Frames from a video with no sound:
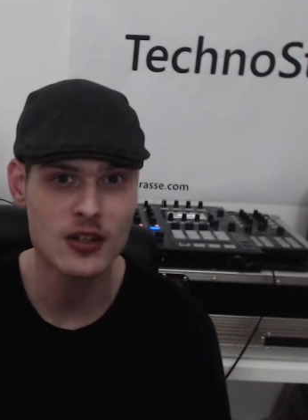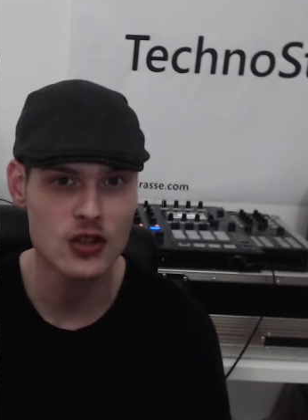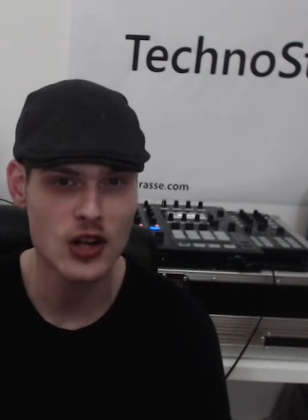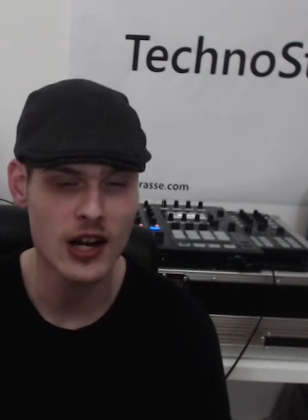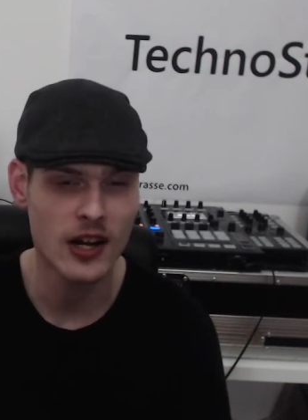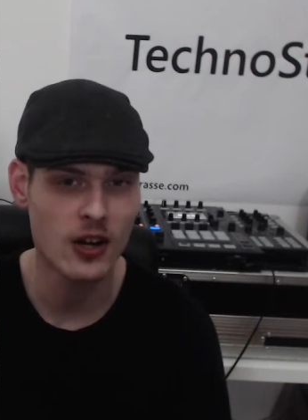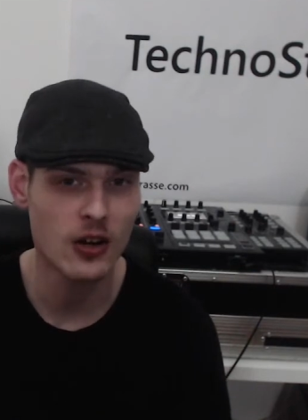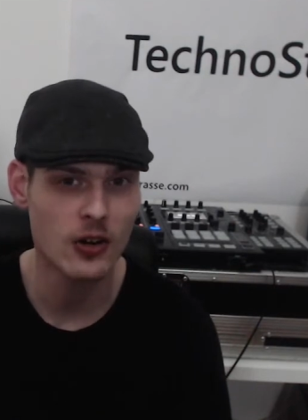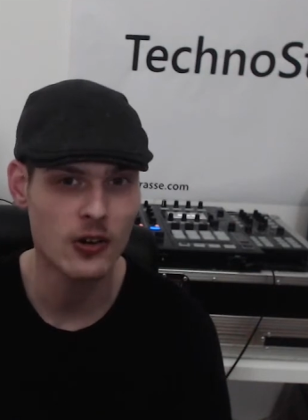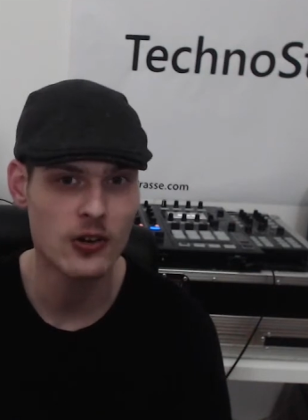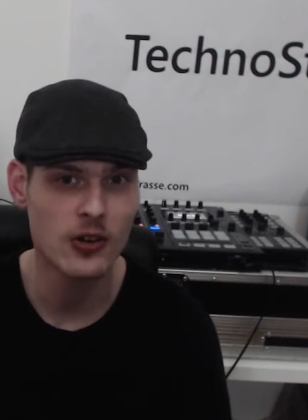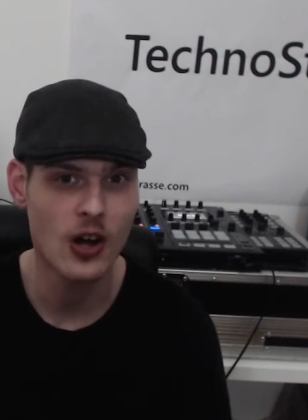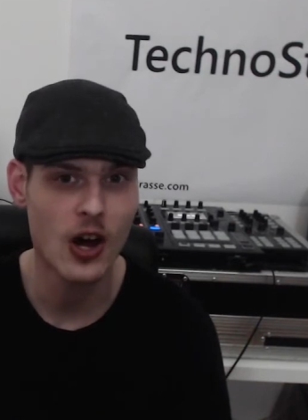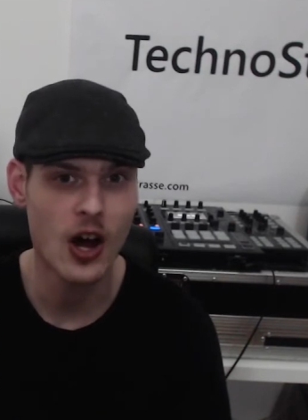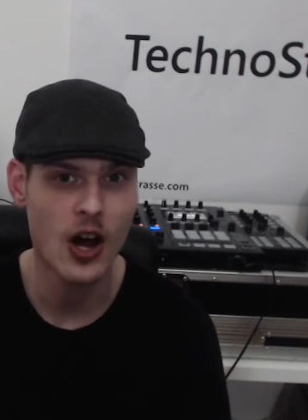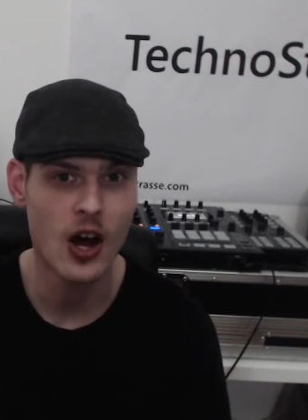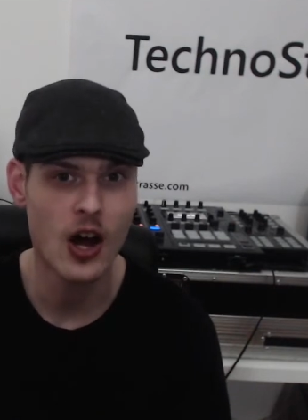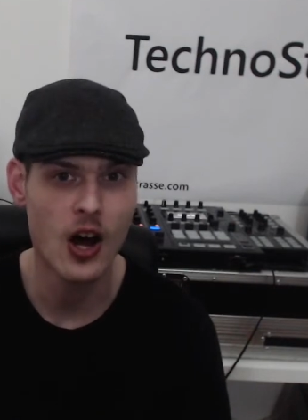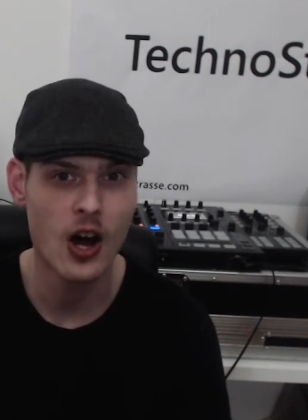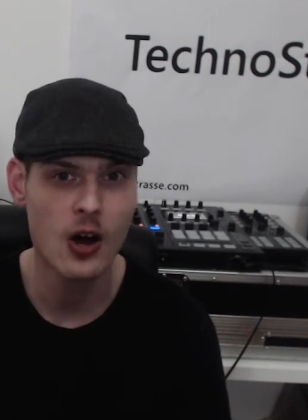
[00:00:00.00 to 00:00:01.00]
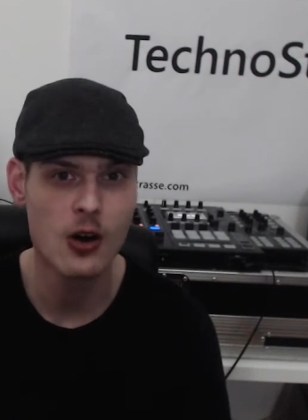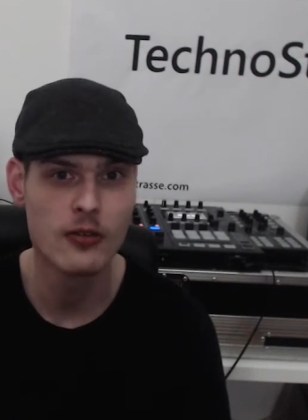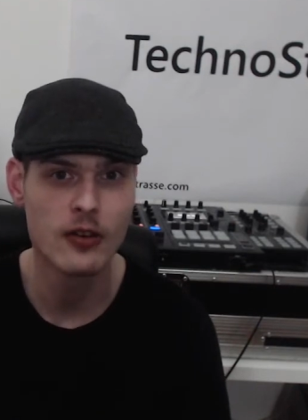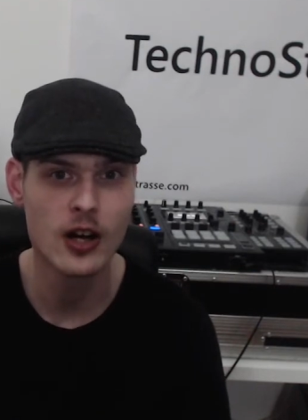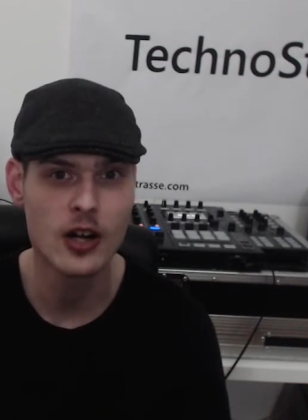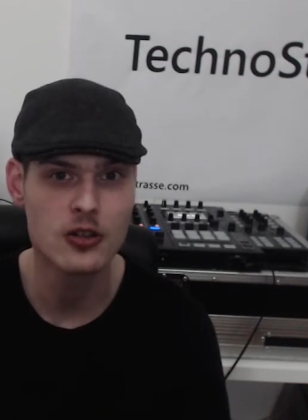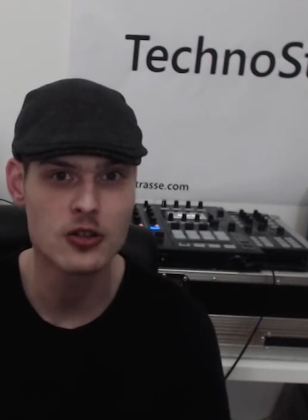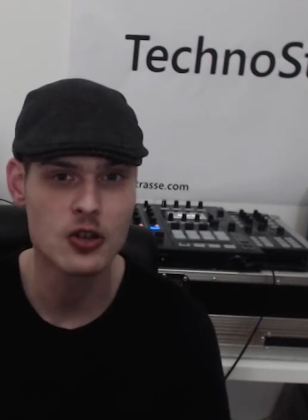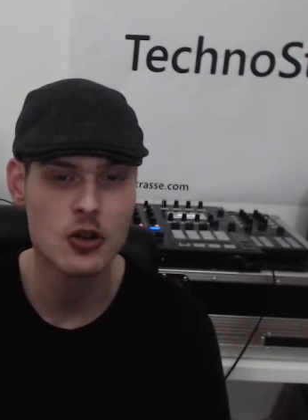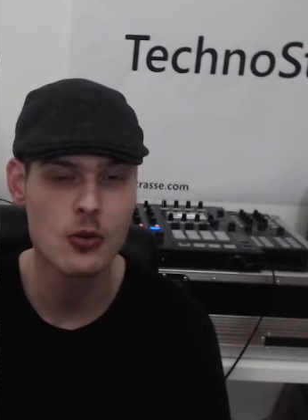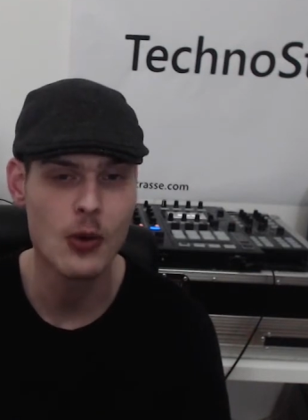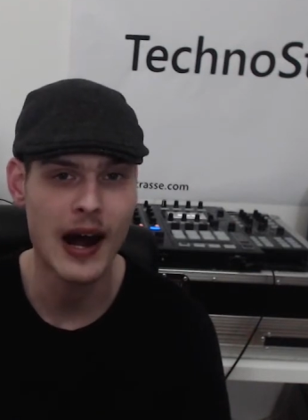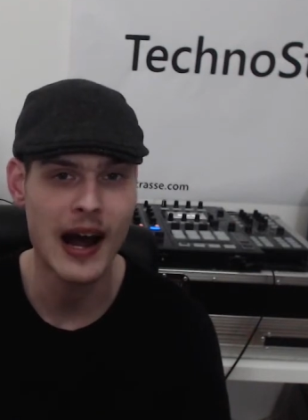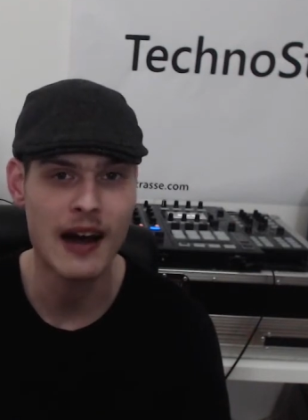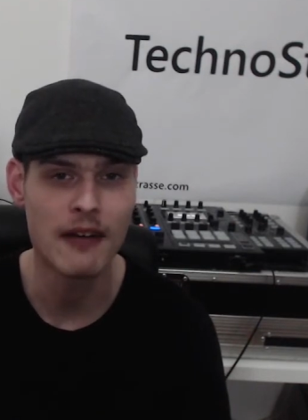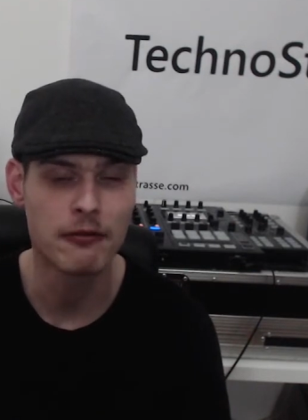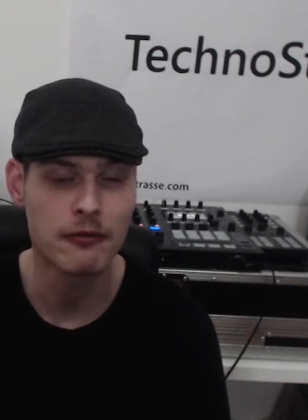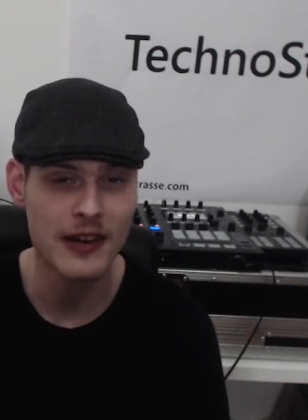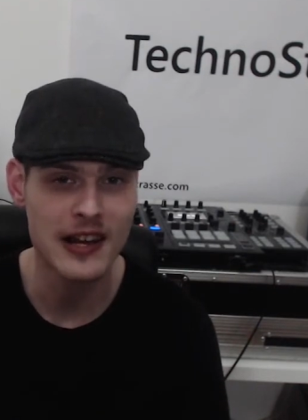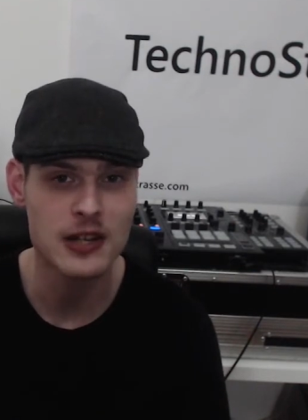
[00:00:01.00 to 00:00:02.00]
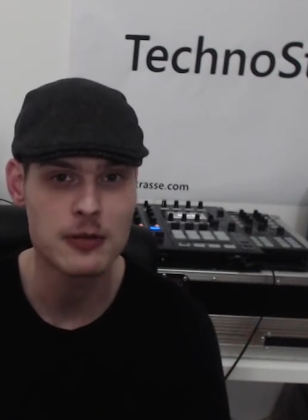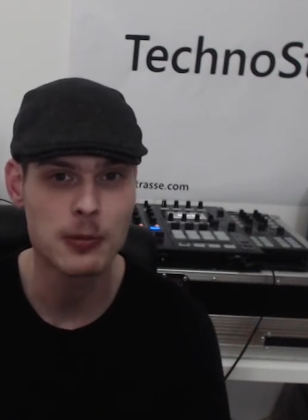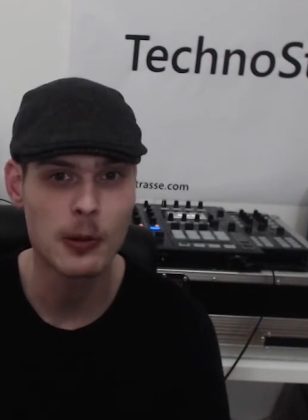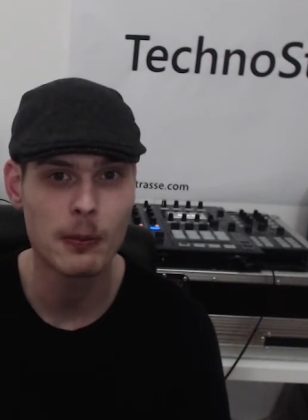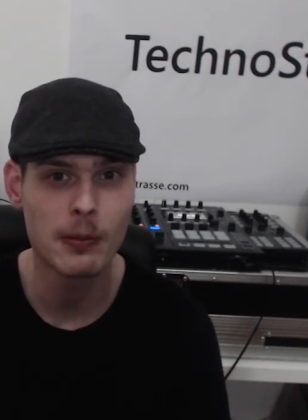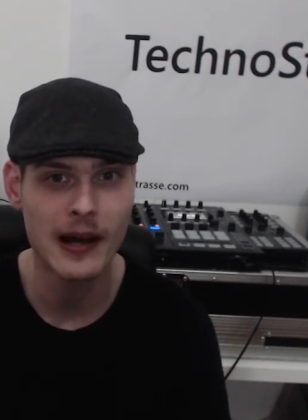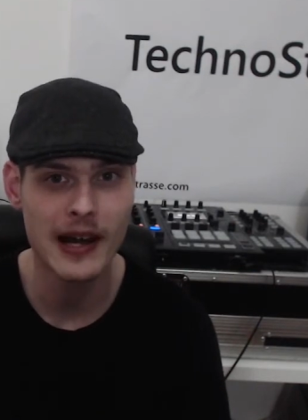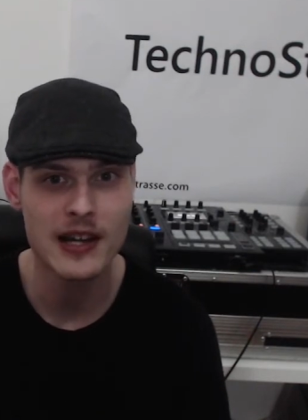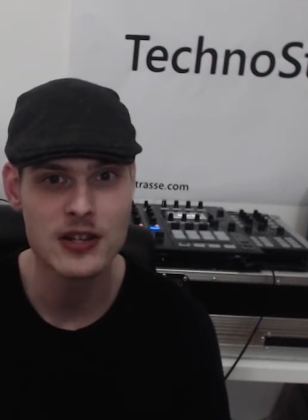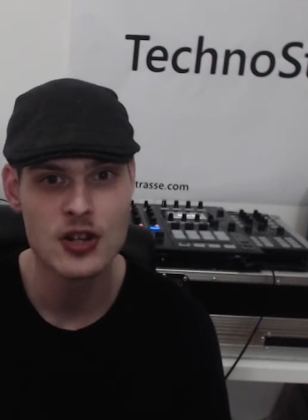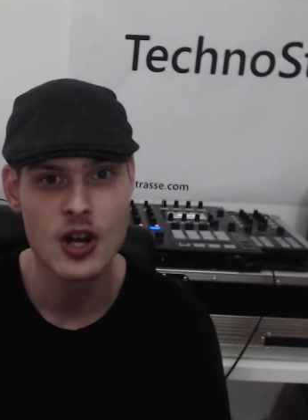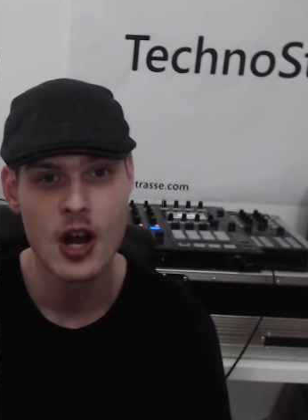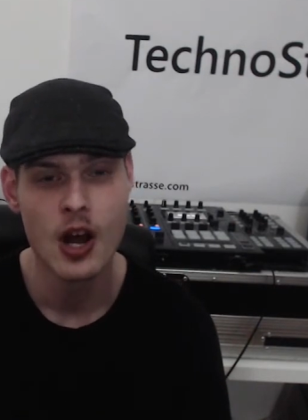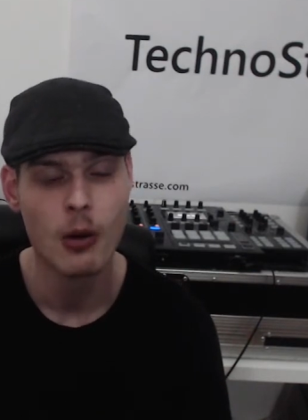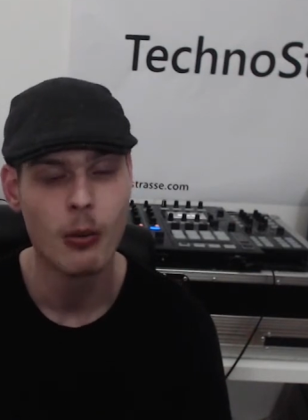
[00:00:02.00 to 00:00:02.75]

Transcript: check on over to our Facebook page